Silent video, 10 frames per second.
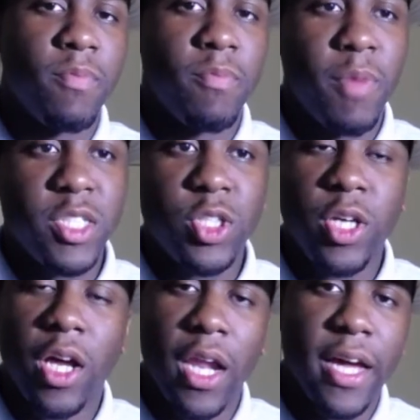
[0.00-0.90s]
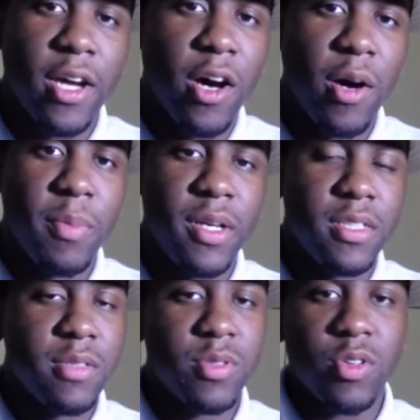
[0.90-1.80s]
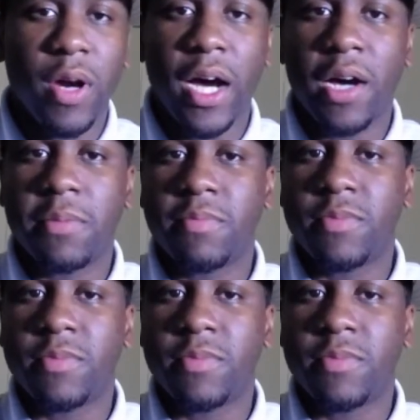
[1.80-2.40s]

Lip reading: Make sure y'all like, comment, subscribe,